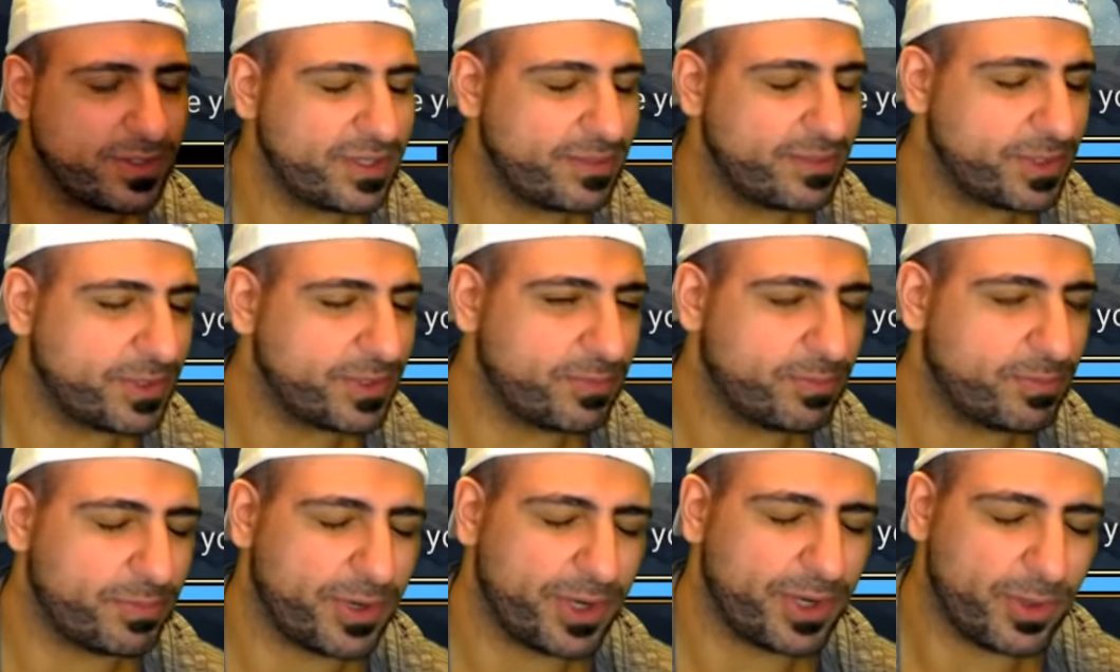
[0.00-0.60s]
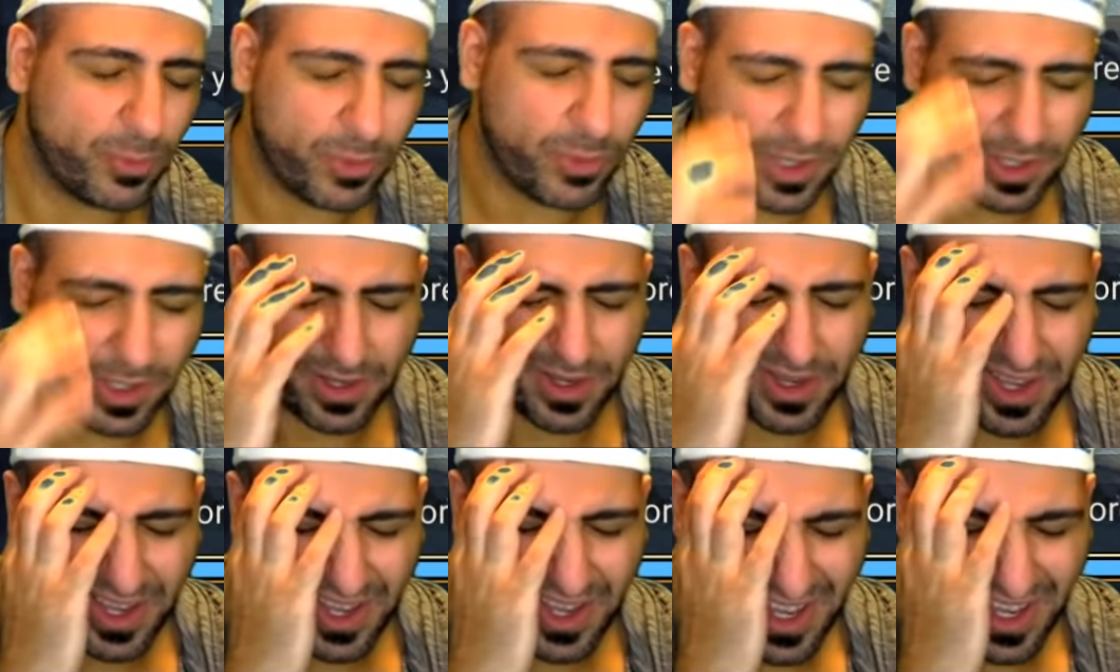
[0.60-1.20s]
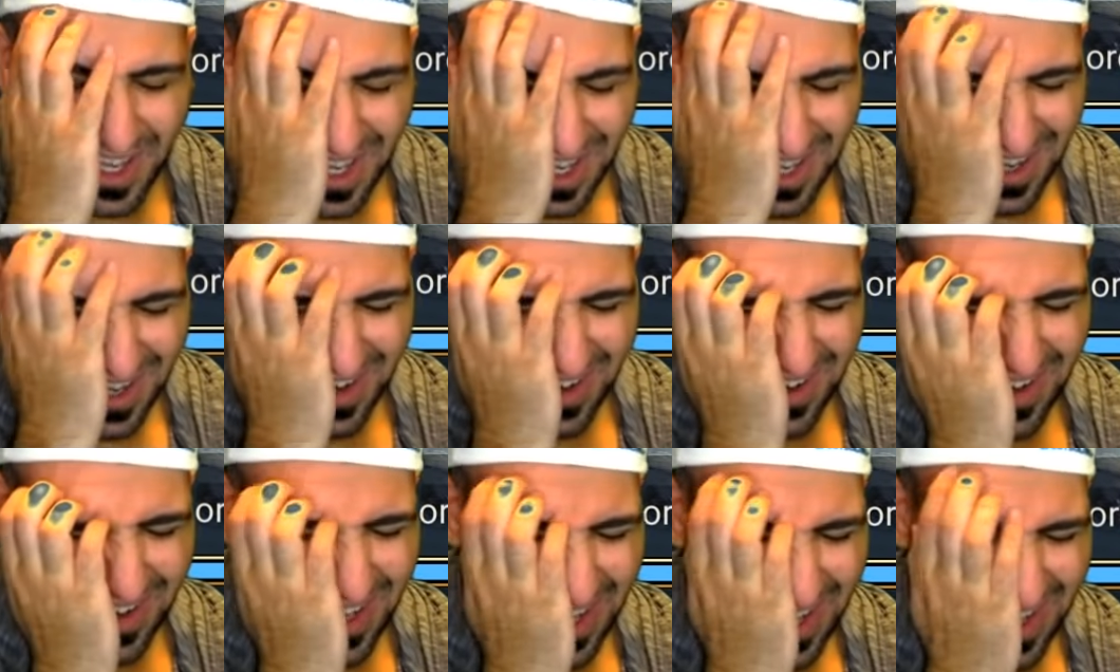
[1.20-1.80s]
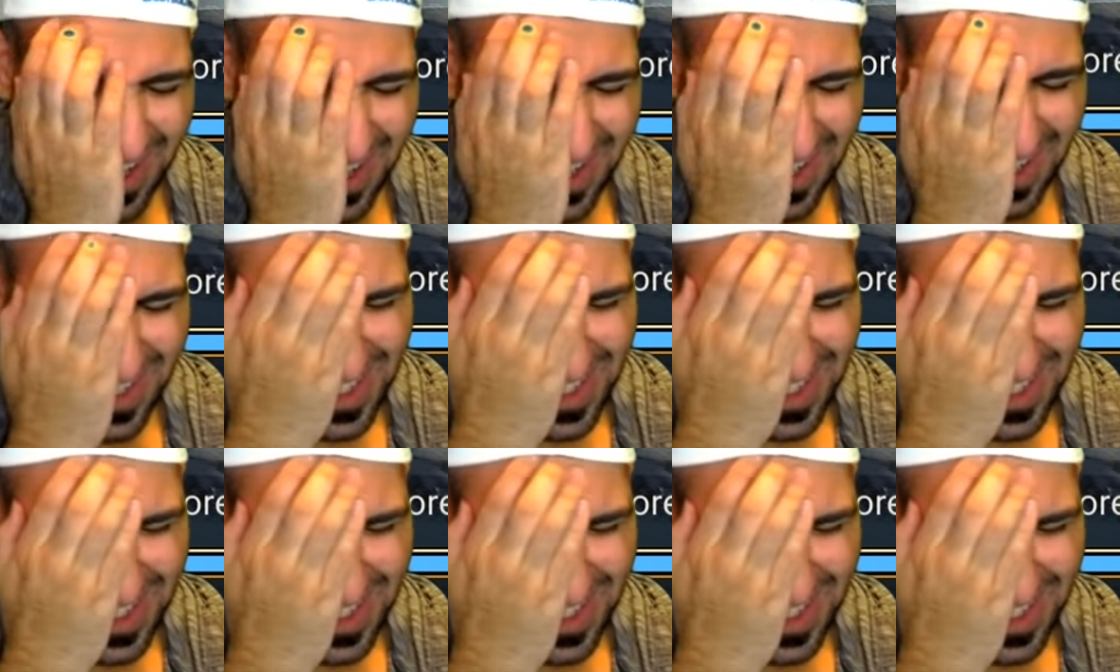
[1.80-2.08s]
team is pretty weak. Okay,